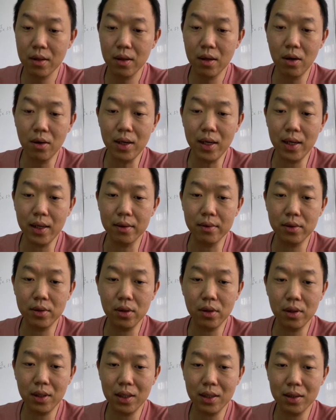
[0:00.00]
okay
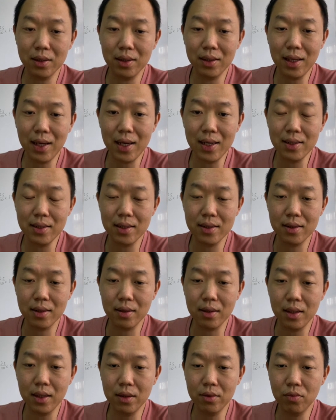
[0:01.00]
so a glass has a
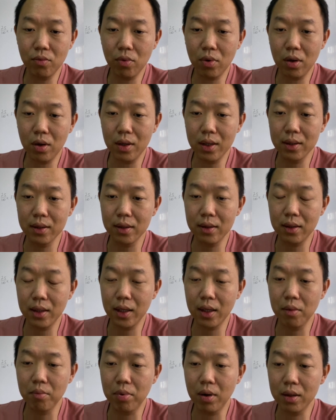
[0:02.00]
thin wall and a
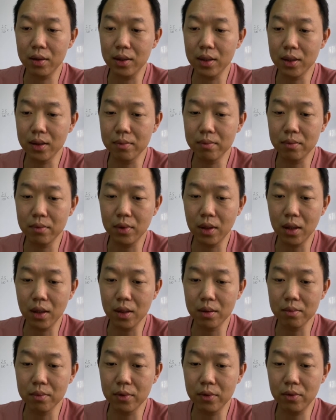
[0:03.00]
thick bottom
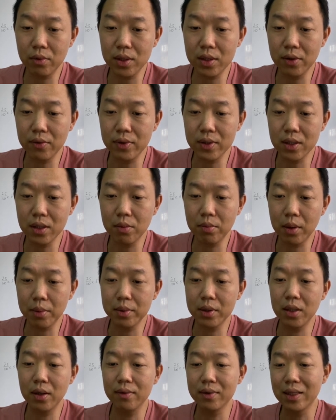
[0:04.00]
um, what's the physical
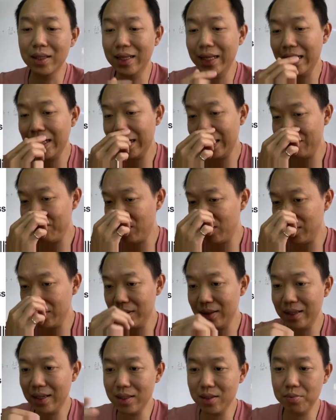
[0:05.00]
property of the thick
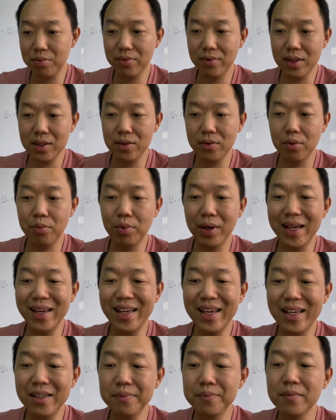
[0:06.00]
bottom glass prevents from
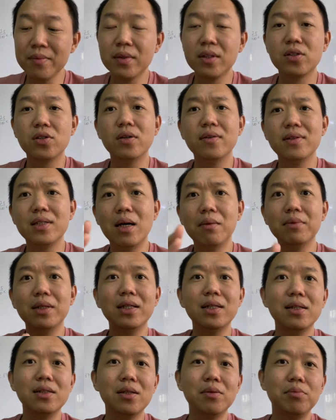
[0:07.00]
breaking so if
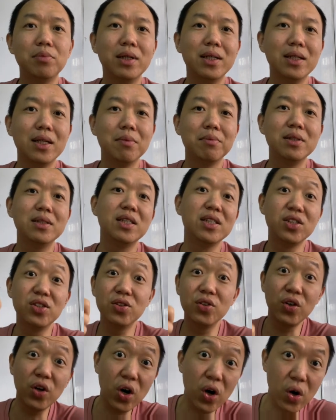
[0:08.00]
something doesn't break that means it's
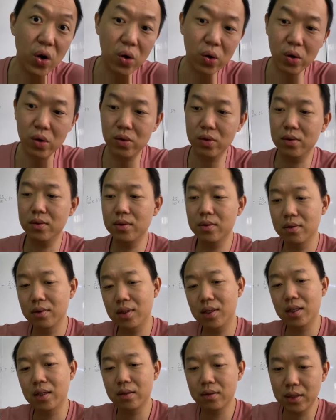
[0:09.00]
strong
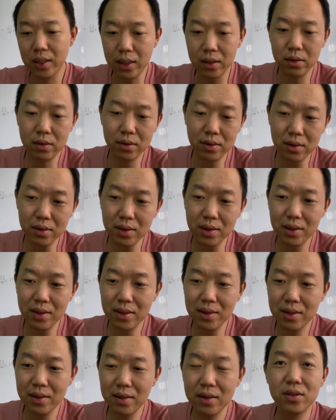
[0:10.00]
okay next
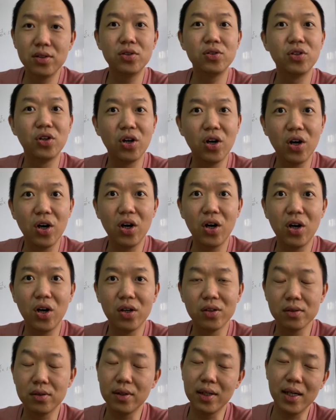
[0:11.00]

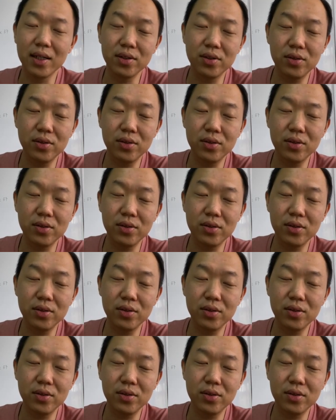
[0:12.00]
strong so it has